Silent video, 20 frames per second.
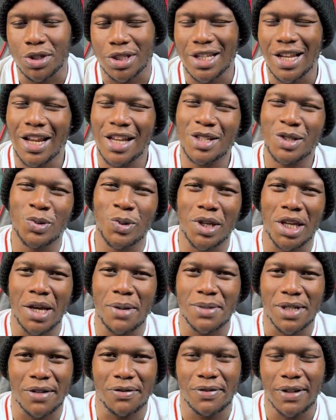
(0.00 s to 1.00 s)
The last two
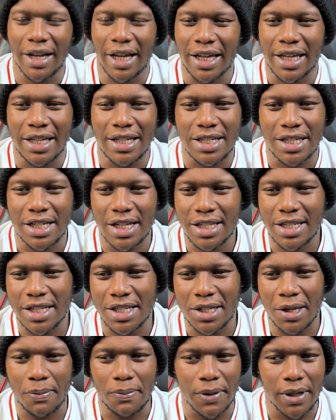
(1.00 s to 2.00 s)
games, I feel like he's just
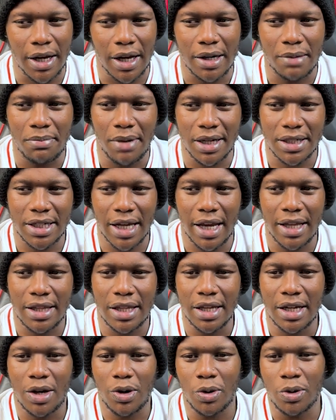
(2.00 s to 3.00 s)
disappeared. But I
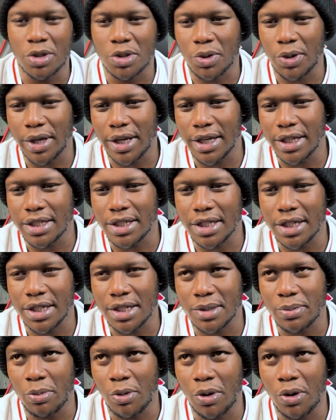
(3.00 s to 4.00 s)
think also his
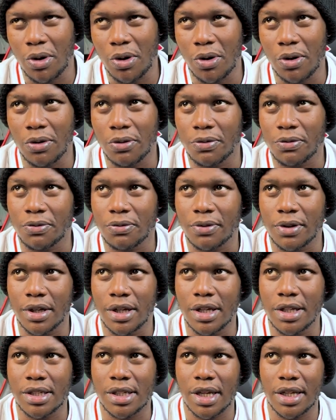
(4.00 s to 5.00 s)
is more of,
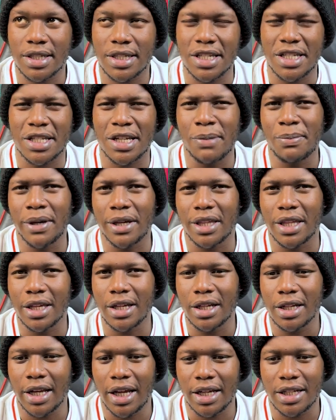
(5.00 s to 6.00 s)
it's a systemic
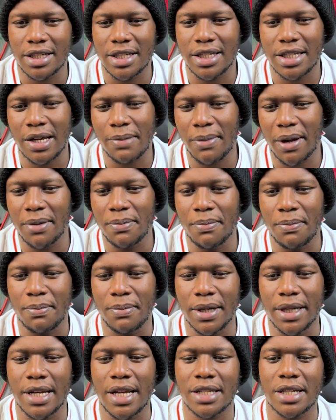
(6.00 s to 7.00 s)
thing. Like, system,
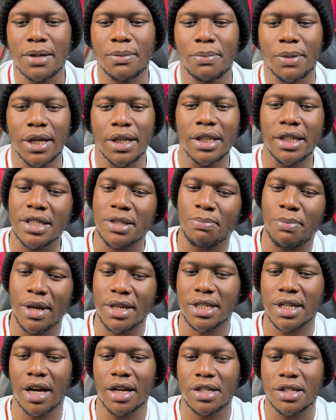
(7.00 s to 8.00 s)
he doesn't bring his
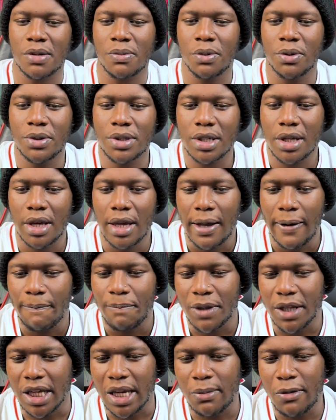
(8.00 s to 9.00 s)
best attributes.
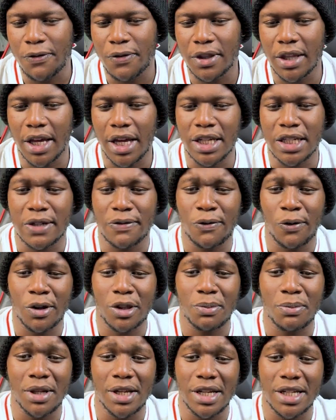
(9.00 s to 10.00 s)
He came off in the 84th
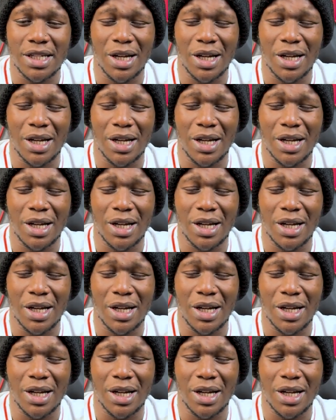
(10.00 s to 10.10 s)
minute.